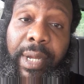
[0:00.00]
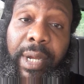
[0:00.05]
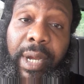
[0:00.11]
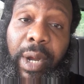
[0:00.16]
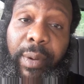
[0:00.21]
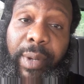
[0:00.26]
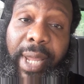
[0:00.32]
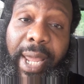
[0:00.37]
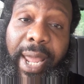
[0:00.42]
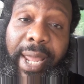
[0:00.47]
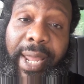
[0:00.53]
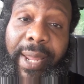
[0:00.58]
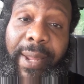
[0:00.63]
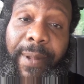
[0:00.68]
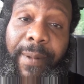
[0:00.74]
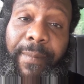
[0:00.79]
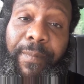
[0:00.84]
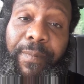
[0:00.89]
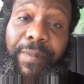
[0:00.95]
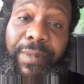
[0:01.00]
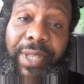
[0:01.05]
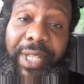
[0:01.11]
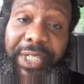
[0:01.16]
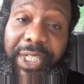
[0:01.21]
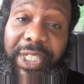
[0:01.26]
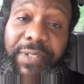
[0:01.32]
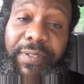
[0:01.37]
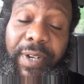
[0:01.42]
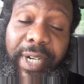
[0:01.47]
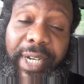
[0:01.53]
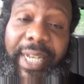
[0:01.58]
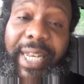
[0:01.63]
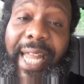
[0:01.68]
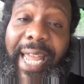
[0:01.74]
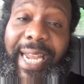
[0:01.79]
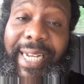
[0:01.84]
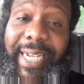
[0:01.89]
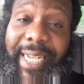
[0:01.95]
Okay? This is for the
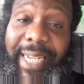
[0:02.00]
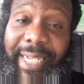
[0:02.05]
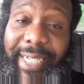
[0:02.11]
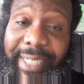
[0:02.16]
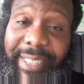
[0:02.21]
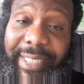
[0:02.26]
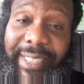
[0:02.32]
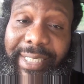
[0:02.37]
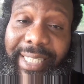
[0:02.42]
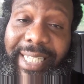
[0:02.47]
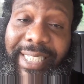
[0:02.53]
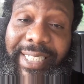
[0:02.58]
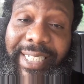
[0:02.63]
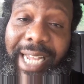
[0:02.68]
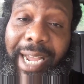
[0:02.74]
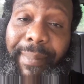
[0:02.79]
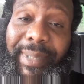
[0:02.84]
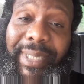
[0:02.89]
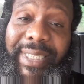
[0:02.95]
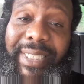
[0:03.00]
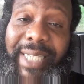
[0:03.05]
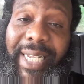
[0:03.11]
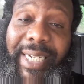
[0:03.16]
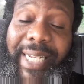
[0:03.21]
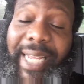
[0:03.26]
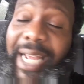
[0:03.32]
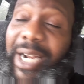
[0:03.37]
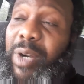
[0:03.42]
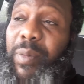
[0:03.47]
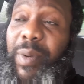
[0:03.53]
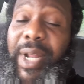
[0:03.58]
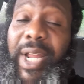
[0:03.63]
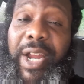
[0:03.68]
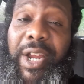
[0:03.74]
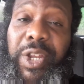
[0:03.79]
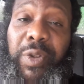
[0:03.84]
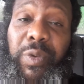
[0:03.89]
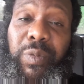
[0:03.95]
ladies this coming Sunday. I don't want to
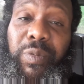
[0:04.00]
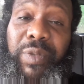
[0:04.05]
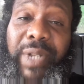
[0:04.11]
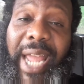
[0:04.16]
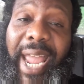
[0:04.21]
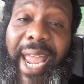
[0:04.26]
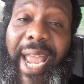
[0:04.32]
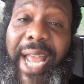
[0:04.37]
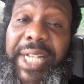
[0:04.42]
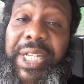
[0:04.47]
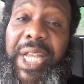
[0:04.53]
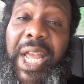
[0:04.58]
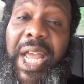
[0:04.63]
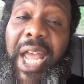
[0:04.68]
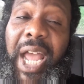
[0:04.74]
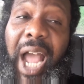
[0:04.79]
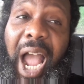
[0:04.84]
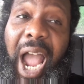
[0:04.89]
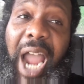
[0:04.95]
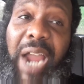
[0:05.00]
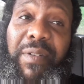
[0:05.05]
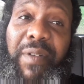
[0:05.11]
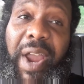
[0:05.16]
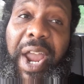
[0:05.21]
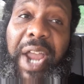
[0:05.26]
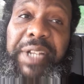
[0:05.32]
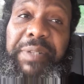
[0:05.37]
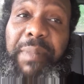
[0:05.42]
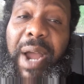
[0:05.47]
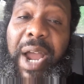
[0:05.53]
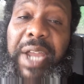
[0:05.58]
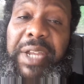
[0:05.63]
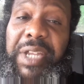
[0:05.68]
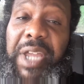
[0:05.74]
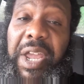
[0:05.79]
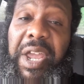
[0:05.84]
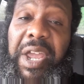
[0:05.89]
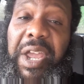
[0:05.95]
hear you dads. I raised my
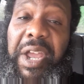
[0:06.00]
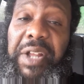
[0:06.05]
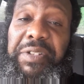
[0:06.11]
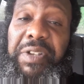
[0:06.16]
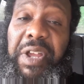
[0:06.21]
kids.